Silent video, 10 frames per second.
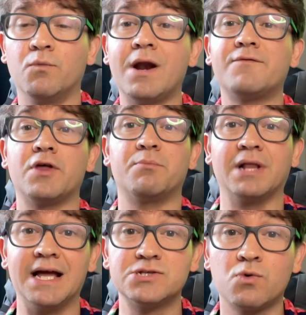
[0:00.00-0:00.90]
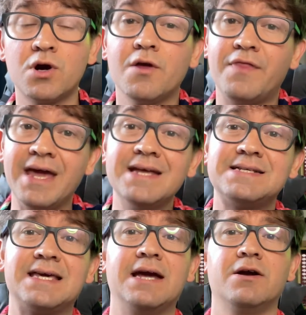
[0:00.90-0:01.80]
Whatever their plans were, they get
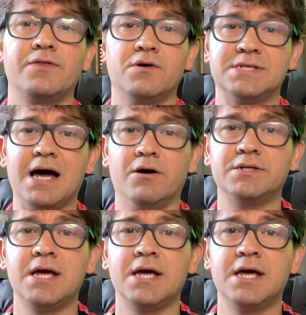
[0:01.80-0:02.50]
to carry those out.